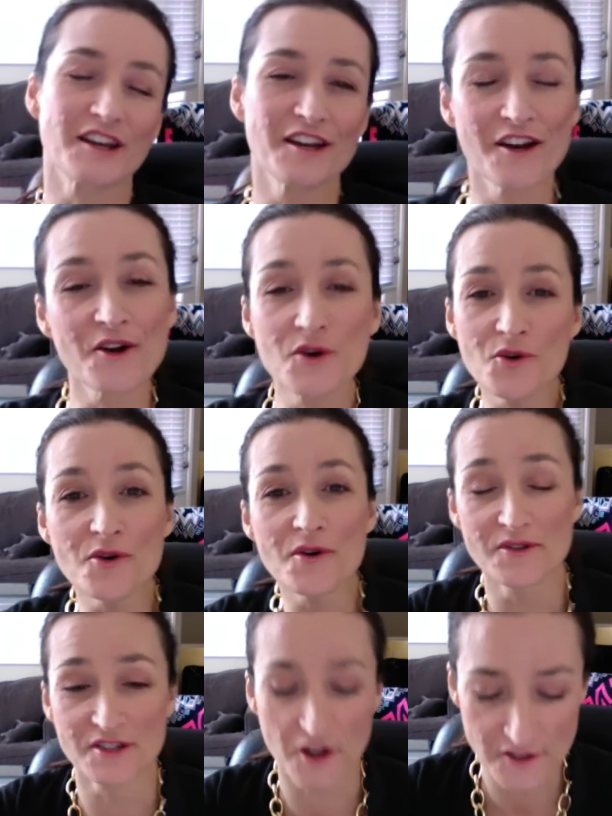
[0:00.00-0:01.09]
You know, who
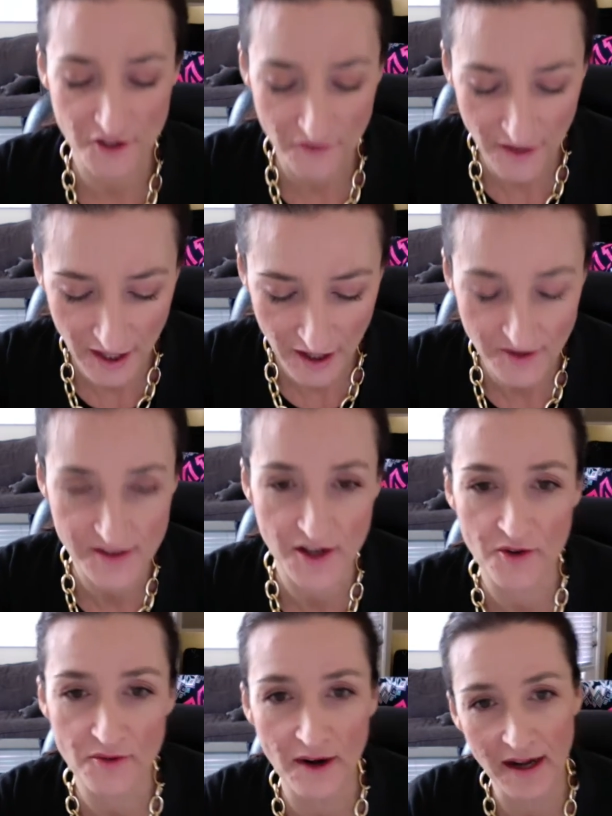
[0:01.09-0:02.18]
stars in your video? So
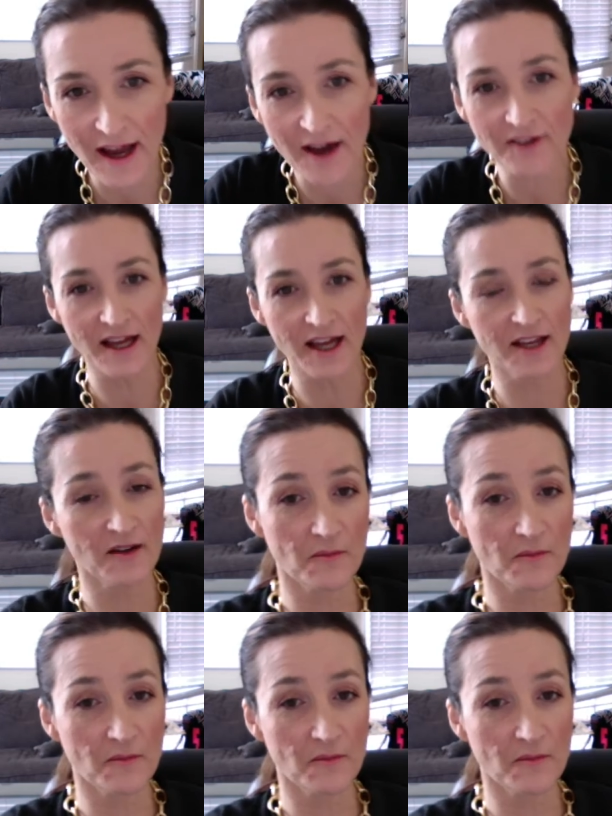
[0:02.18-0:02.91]
right now, like